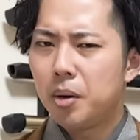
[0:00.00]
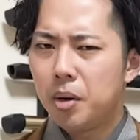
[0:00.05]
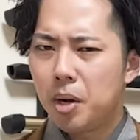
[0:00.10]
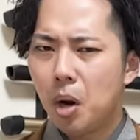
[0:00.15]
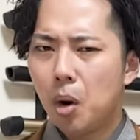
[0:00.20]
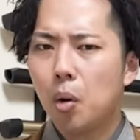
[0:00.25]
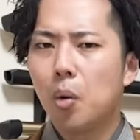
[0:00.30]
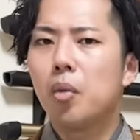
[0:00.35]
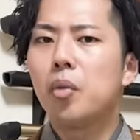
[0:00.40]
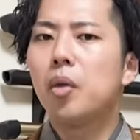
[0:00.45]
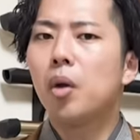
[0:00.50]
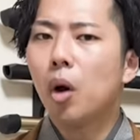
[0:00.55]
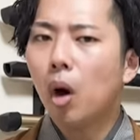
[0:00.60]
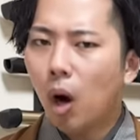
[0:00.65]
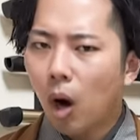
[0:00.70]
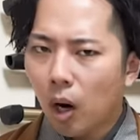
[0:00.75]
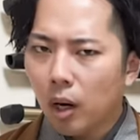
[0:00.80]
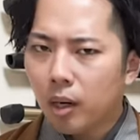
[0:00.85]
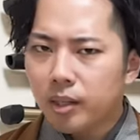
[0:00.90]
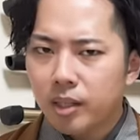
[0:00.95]
No, there
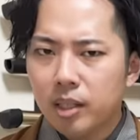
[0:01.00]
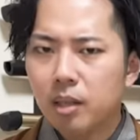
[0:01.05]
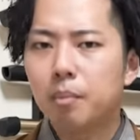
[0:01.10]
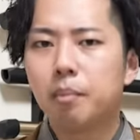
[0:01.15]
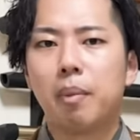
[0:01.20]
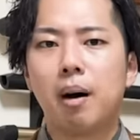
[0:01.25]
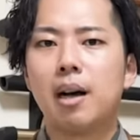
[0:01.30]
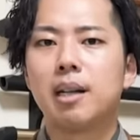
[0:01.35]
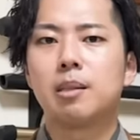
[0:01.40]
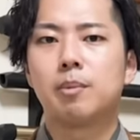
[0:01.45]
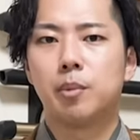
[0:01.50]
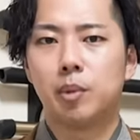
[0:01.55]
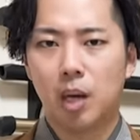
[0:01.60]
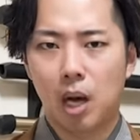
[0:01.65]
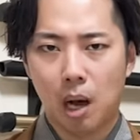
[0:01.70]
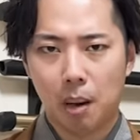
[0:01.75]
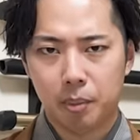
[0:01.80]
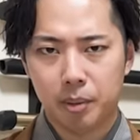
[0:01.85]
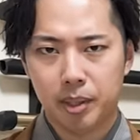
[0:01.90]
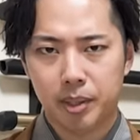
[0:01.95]
are some possible
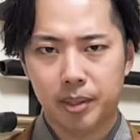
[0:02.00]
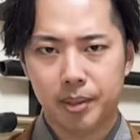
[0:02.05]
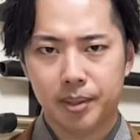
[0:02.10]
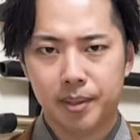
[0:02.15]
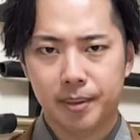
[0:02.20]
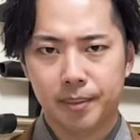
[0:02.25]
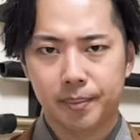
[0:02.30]
options.